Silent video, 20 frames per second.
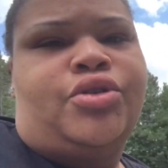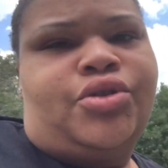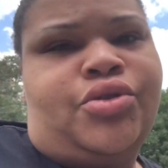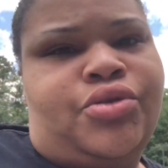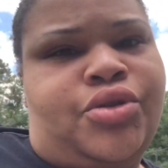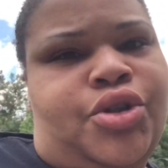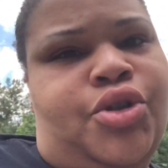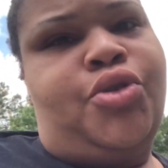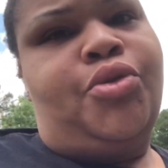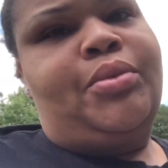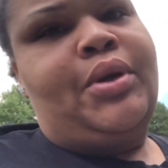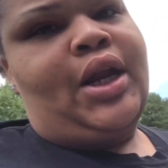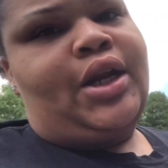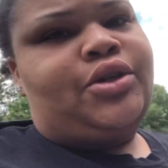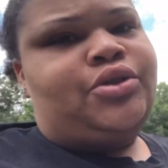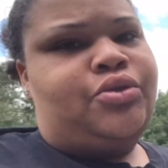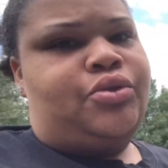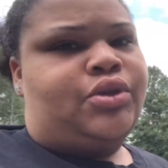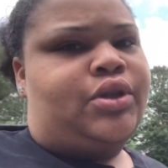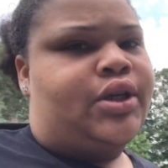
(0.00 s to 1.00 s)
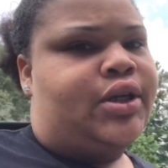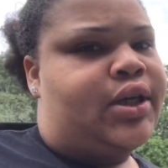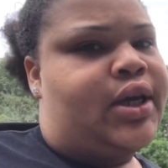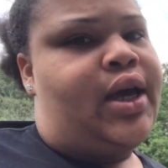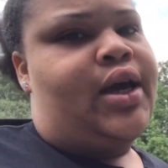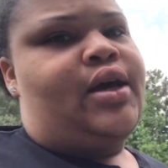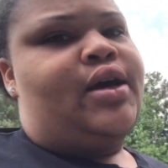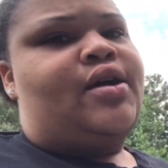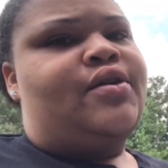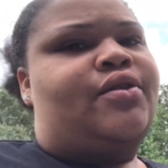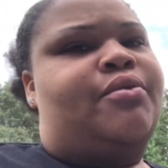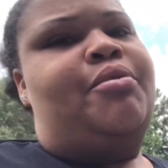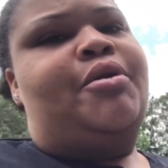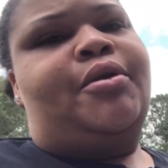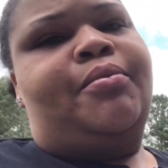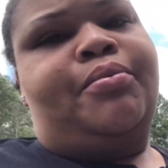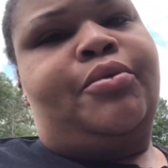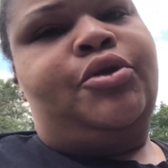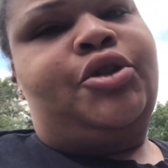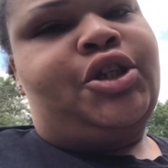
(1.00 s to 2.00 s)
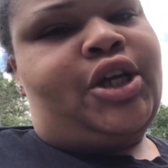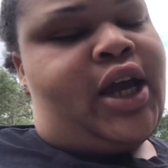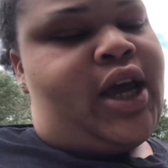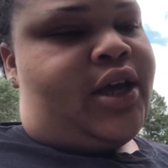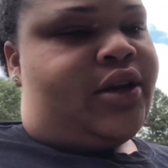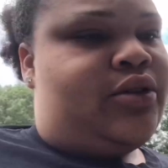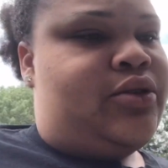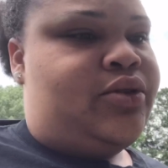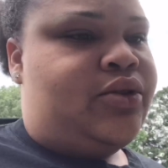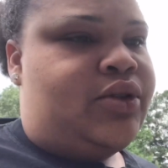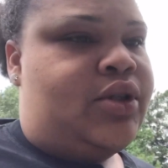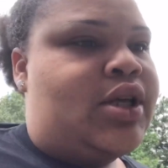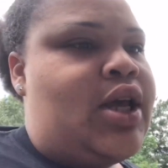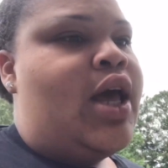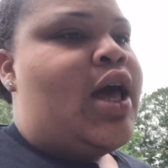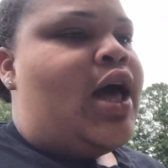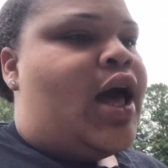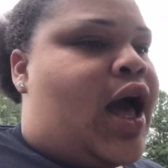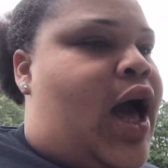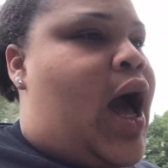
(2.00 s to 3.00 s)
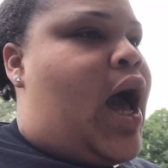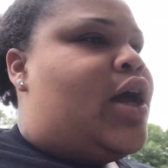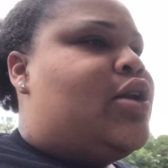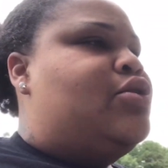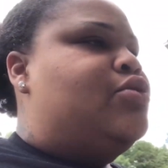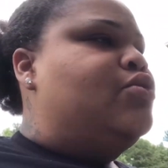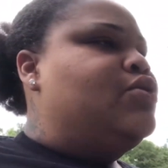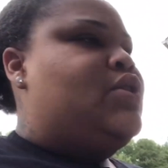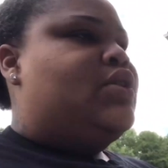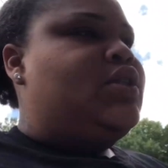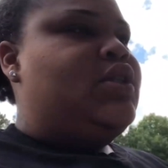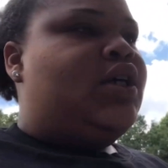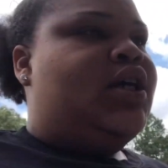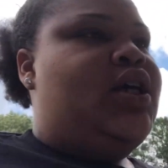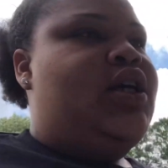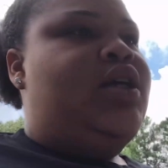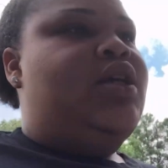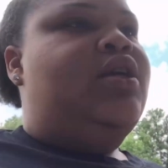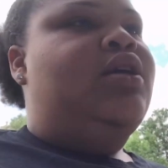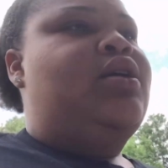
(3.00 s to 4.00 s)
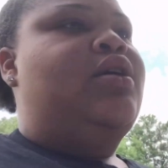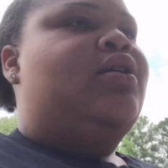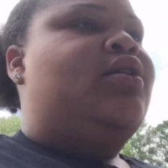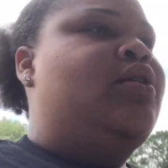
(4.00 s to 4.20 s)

YouTube and I do look at other people's channels. I do see